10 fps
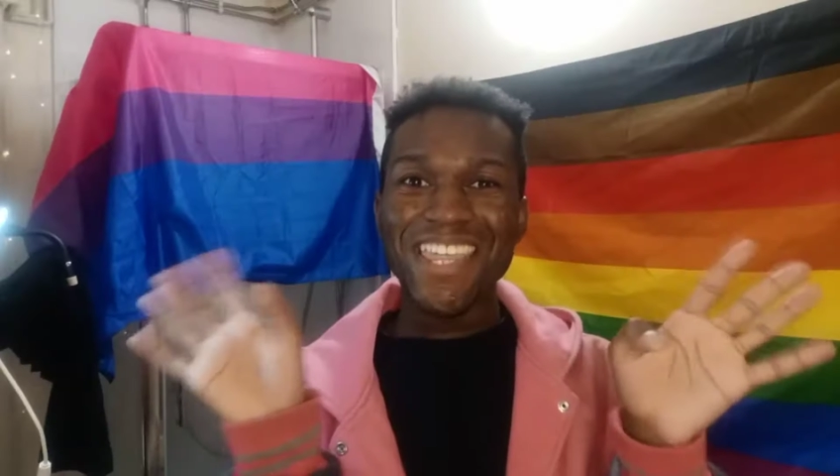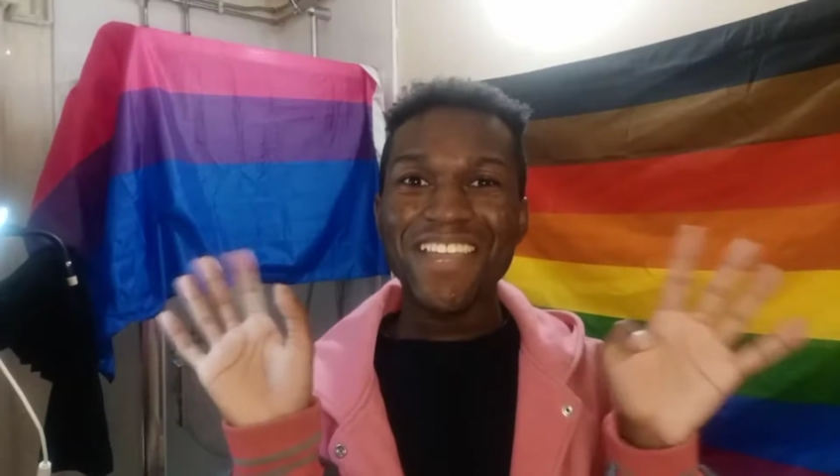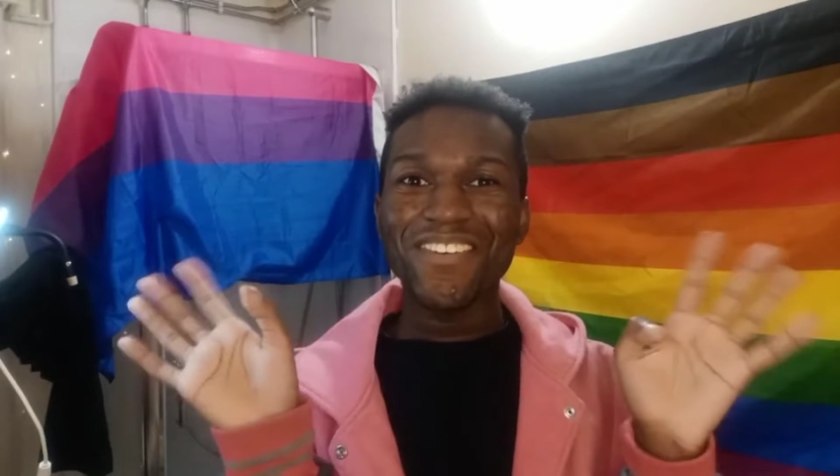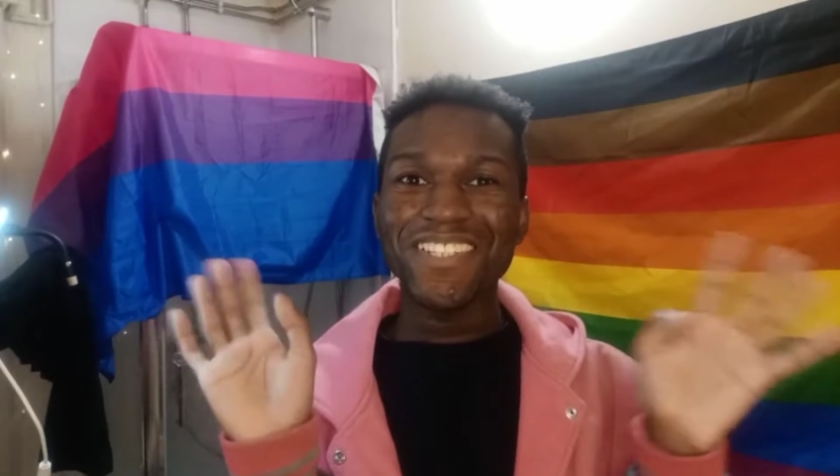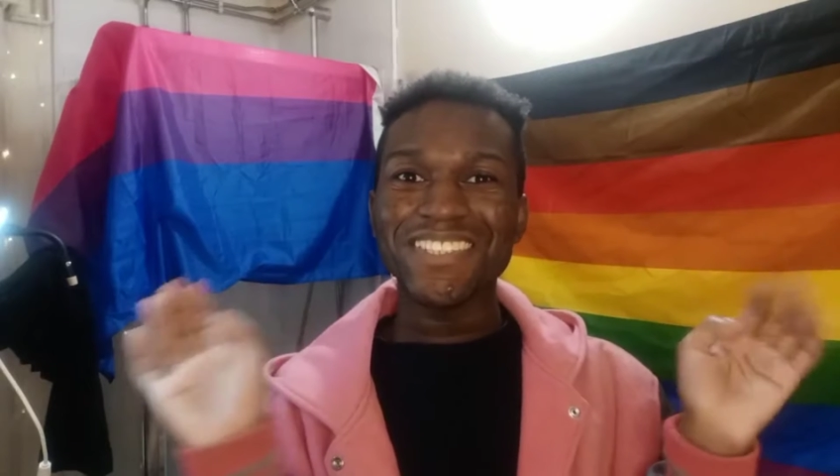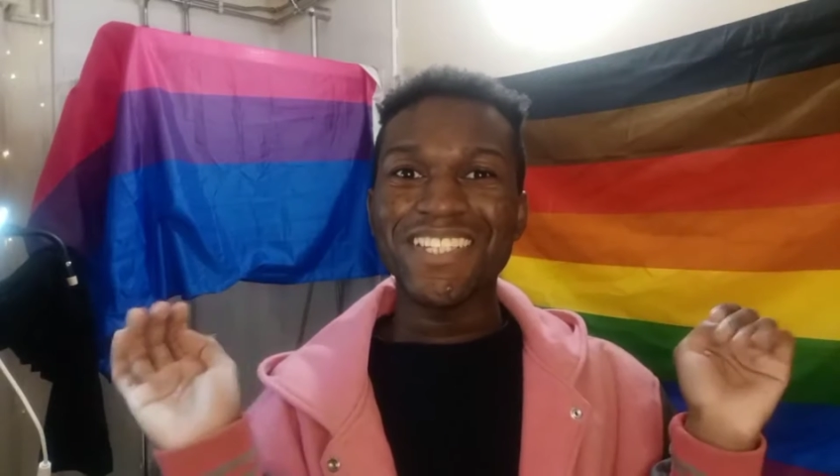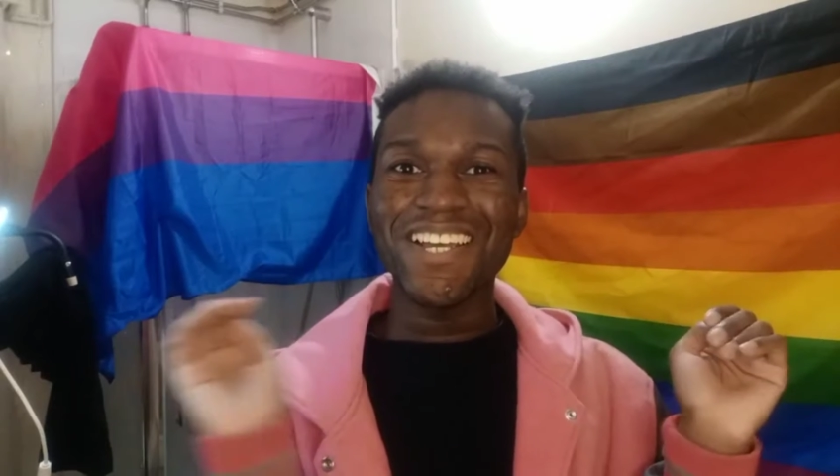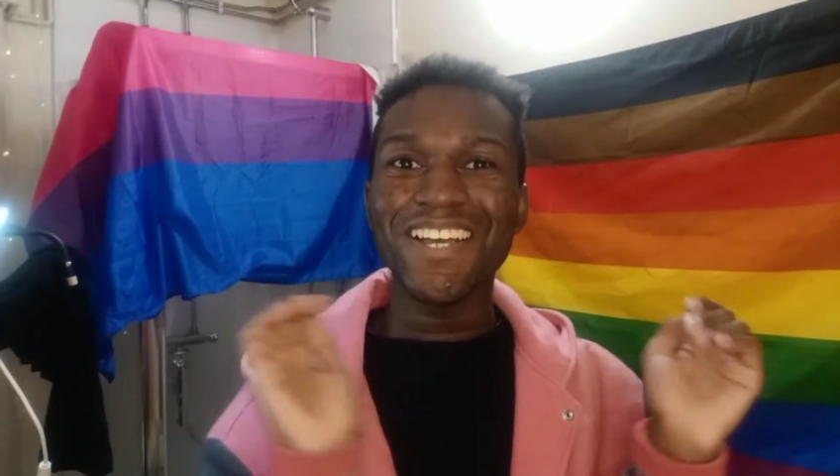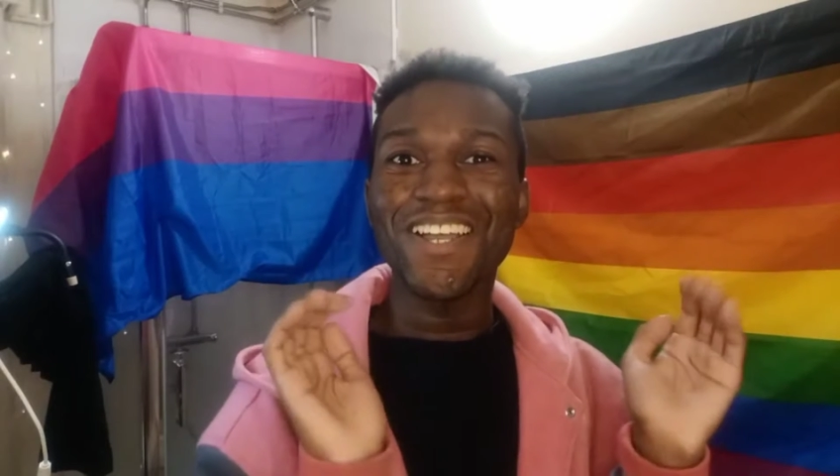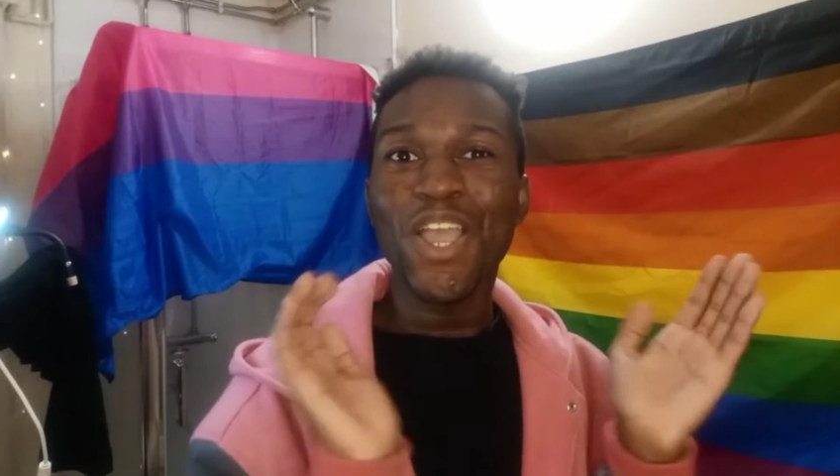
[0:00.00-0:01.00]
there,
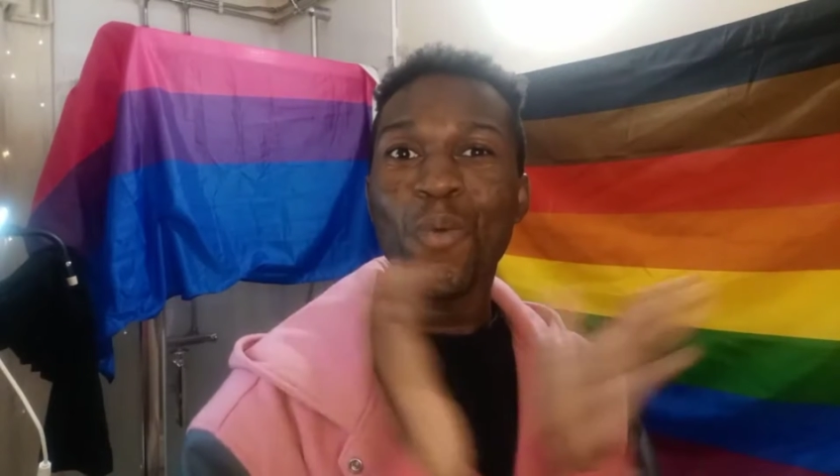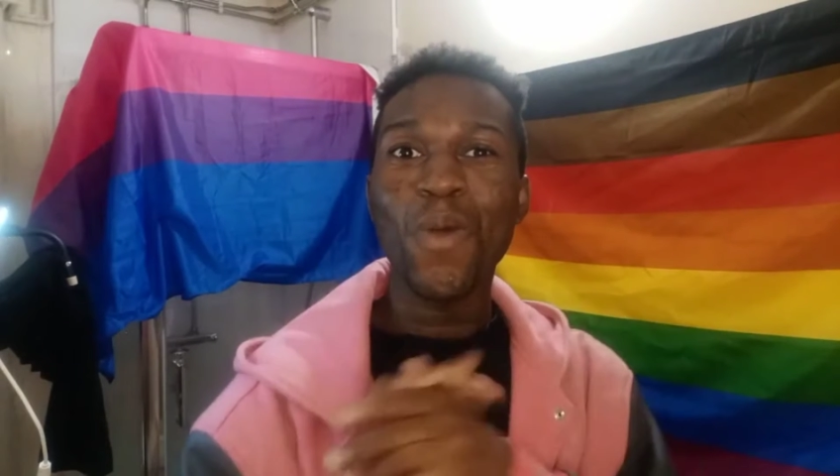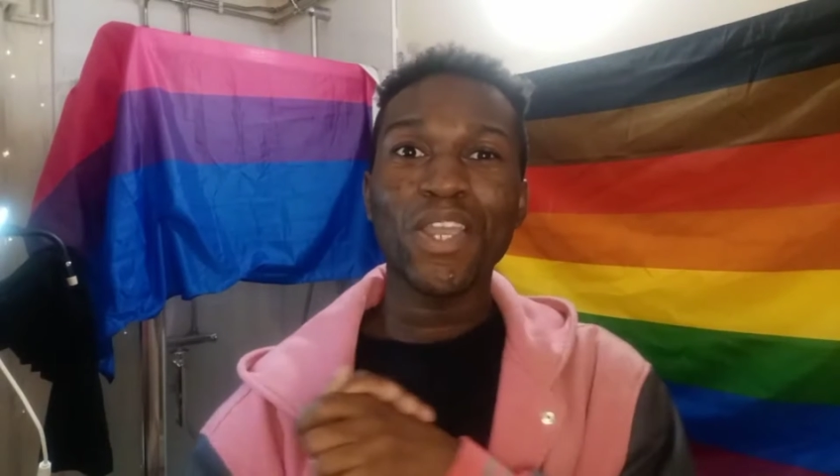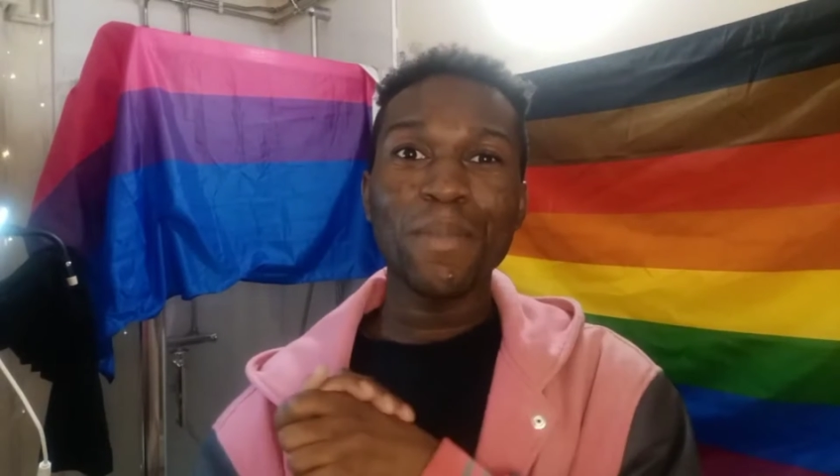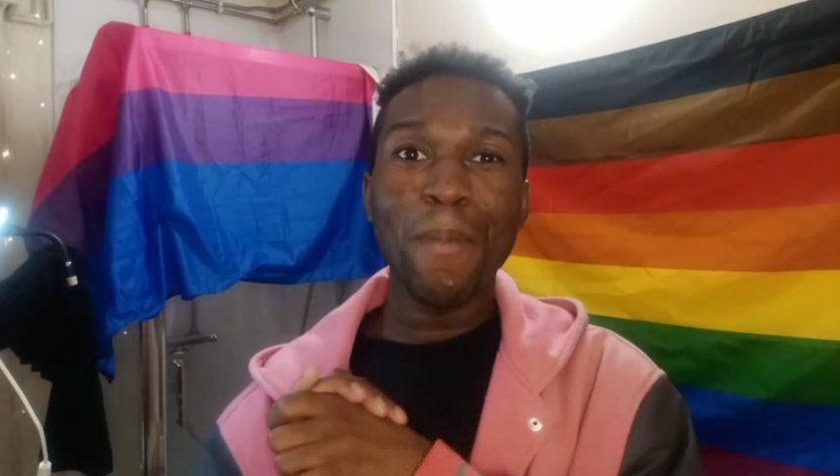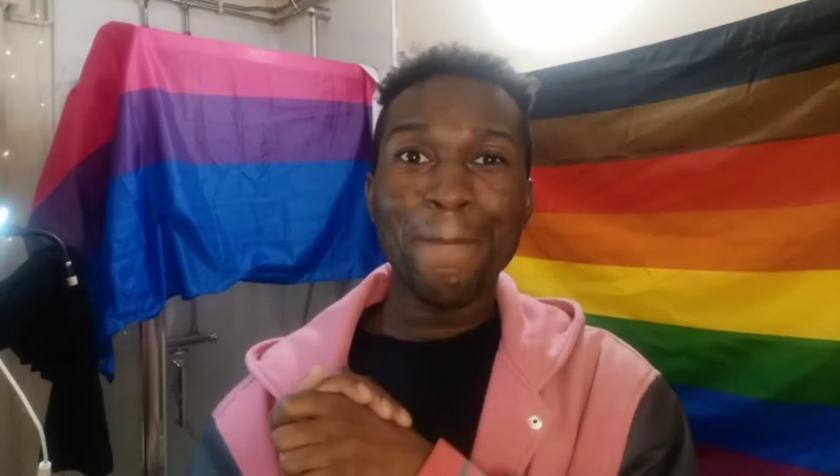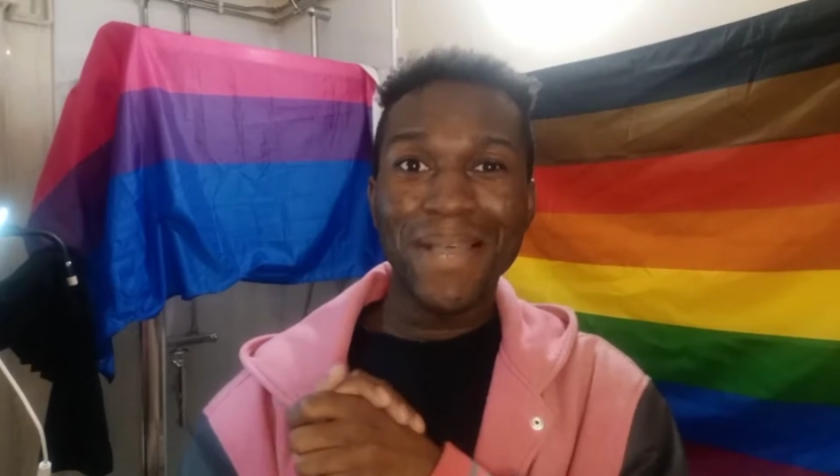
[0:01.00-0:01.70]
Rockstar! Welcome